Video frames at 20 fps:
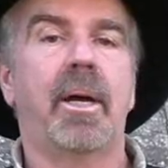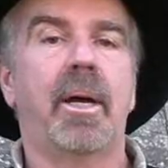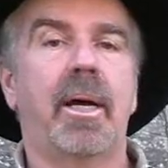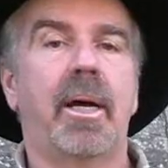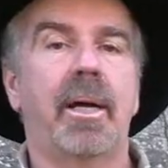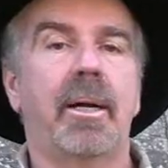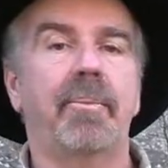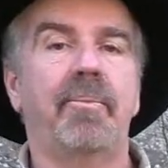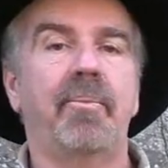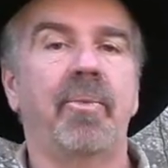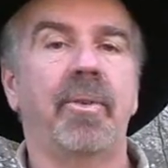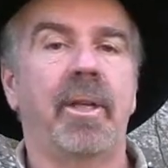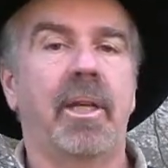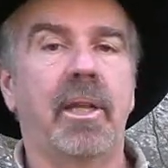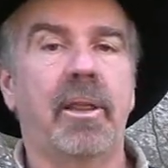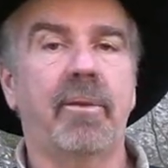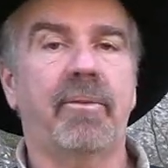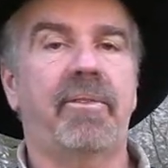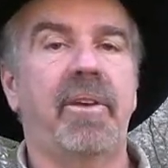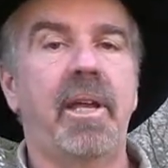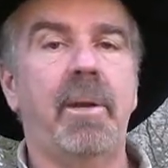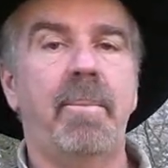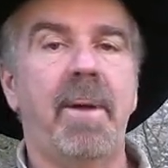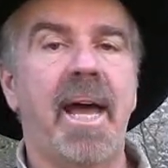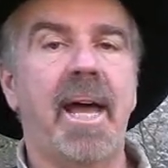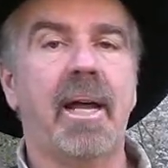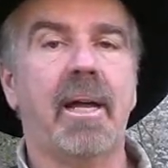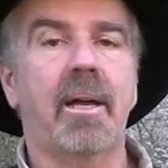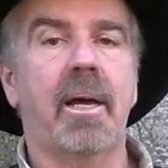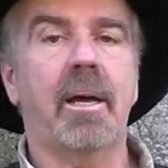get the feed
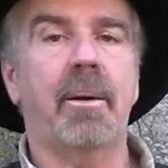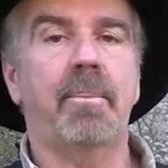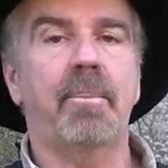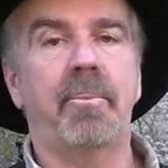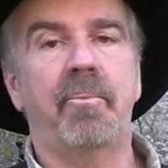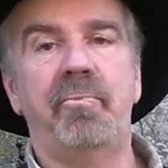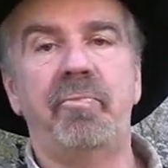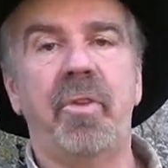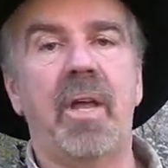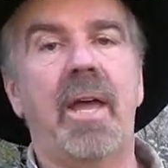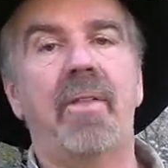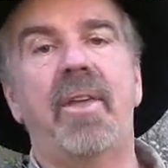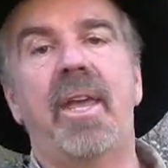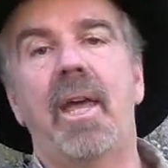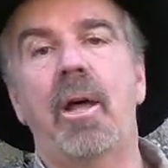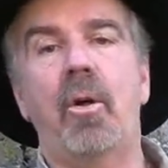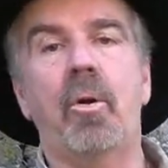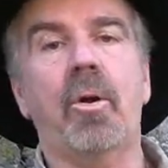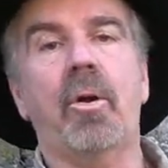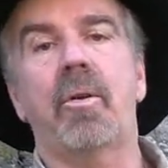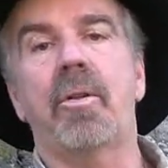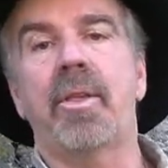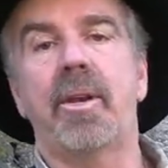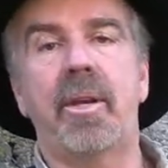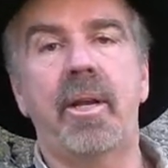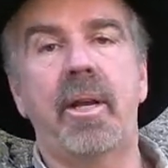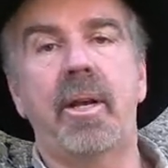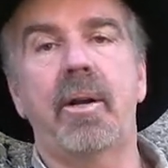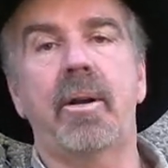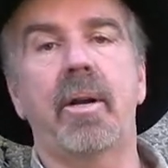back up, and the elk or
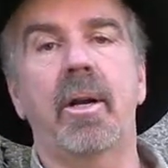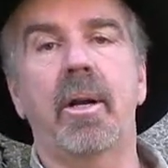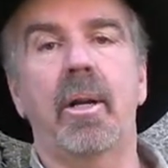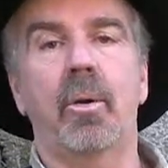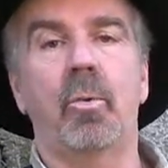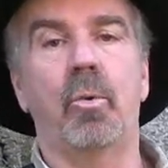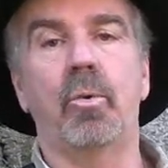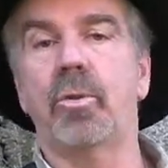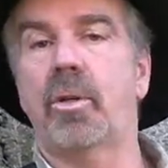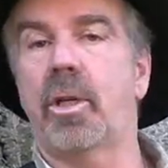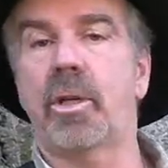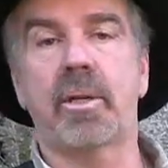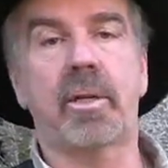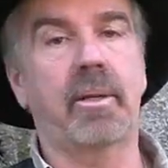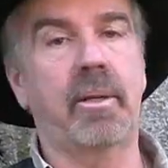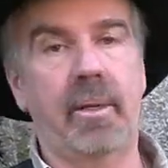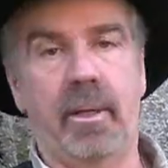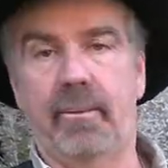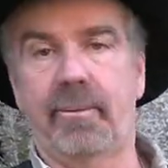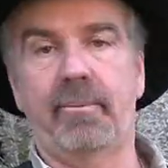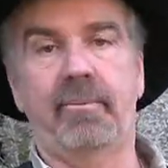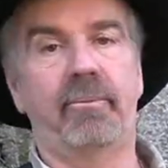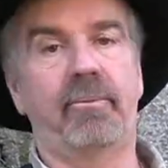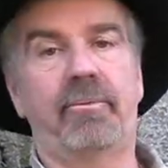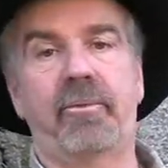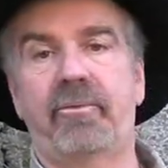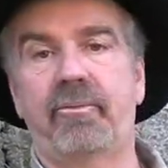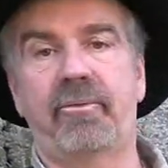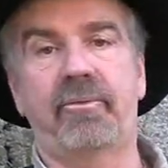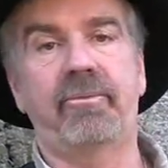the deer will just
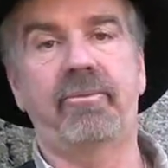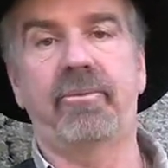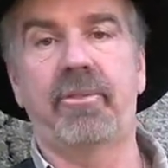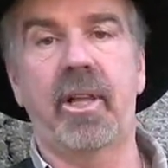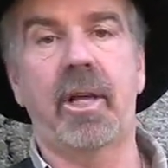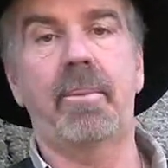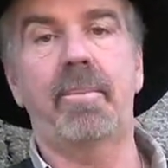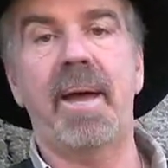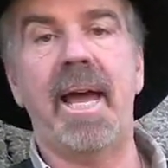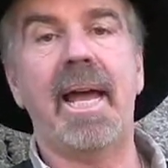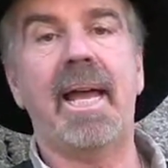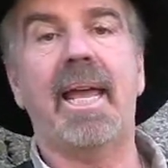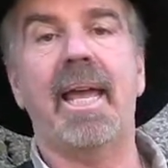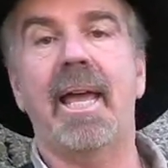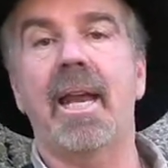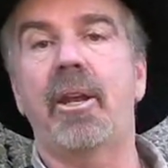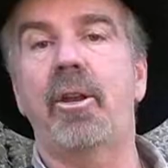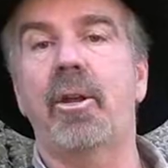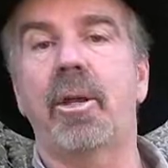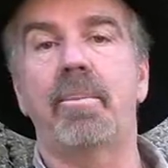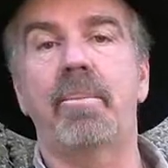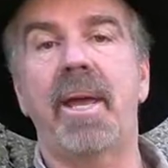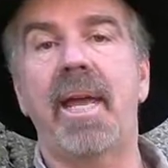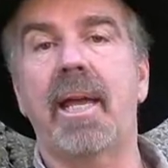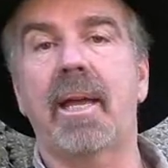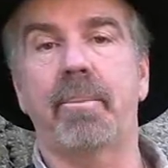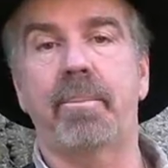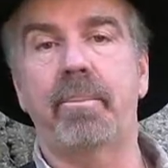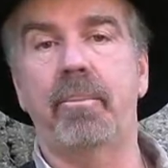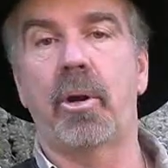flood back in, and you can
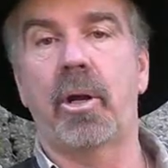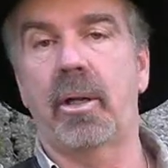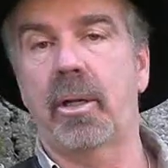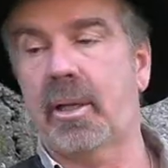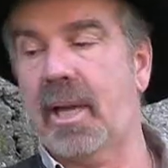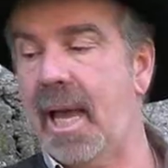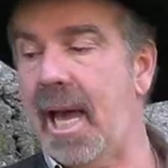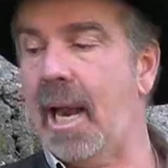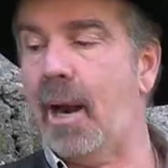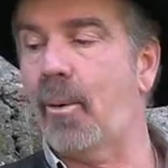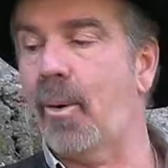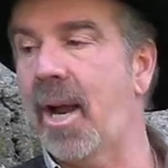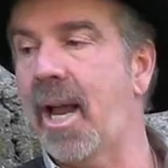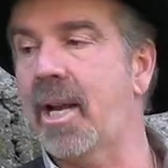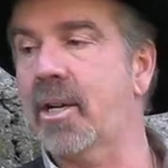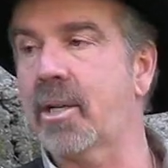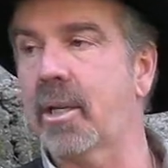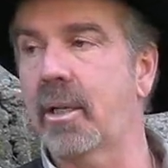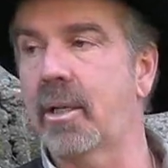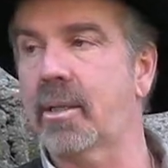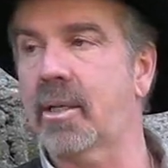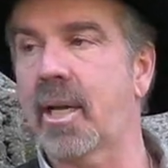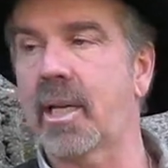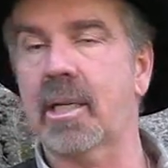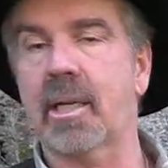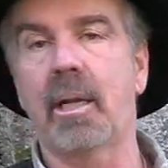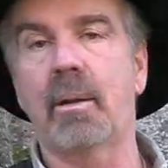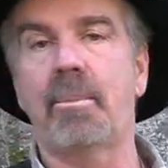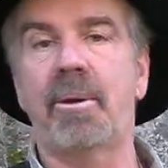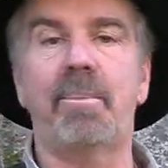make a cattle ranch that looks like
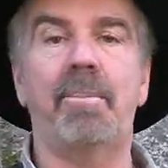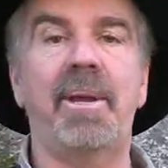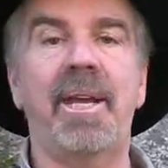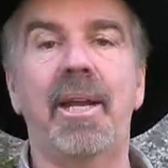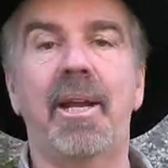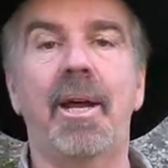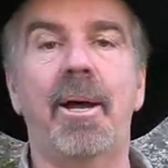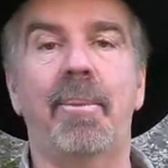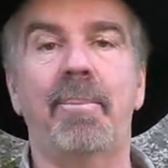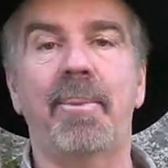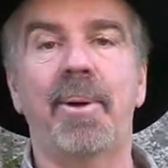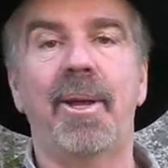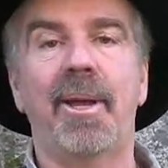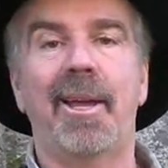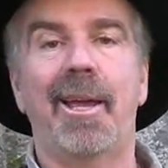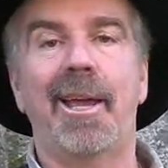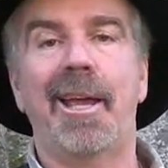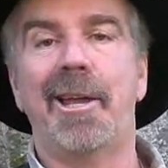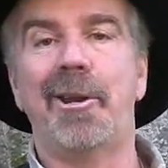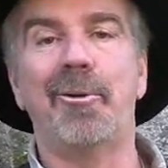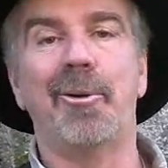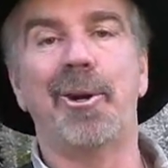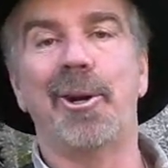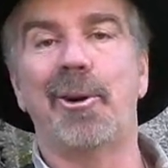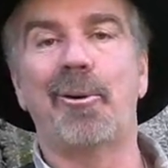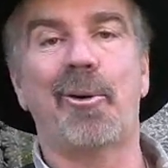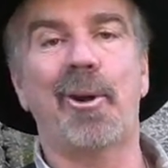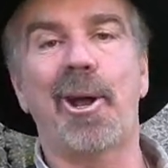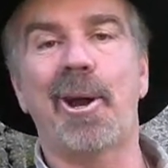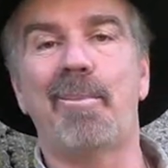it's a little bit beat up into an
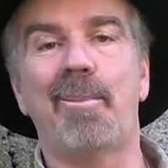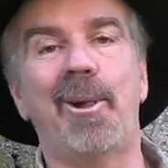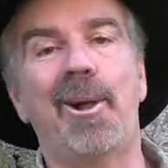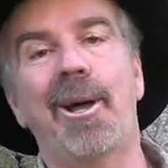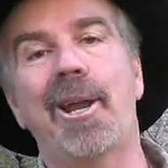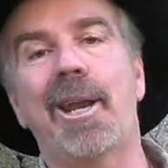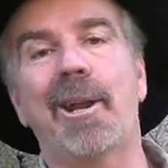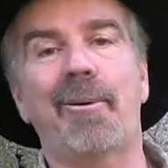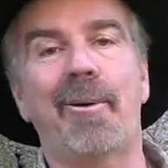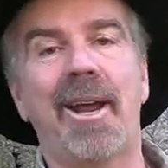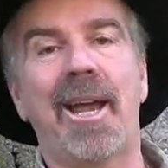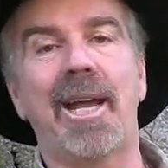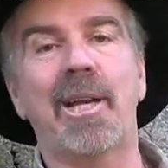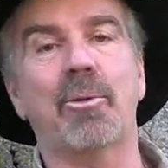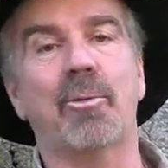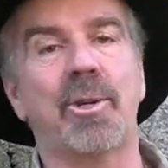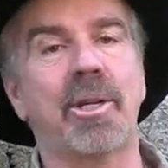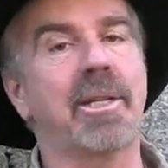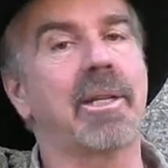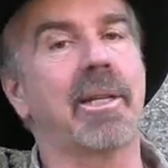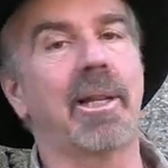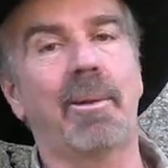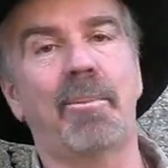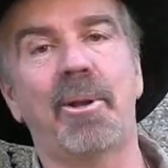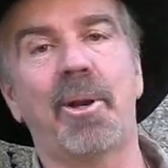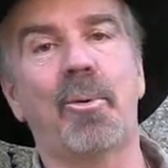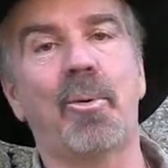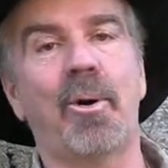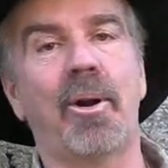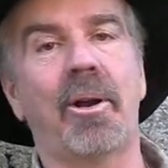incredible hunting ranch with just a little
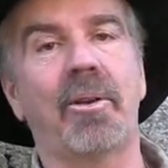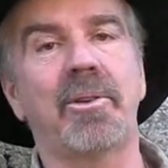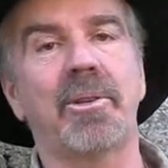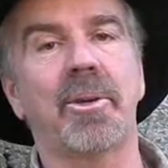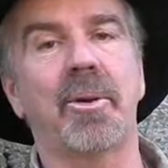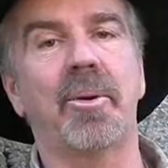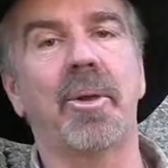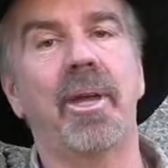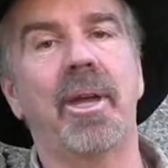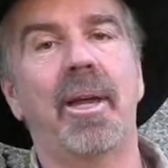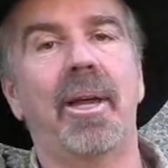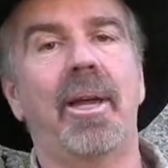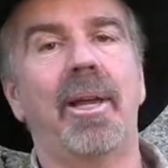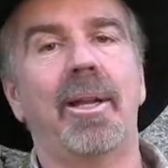bit of work. So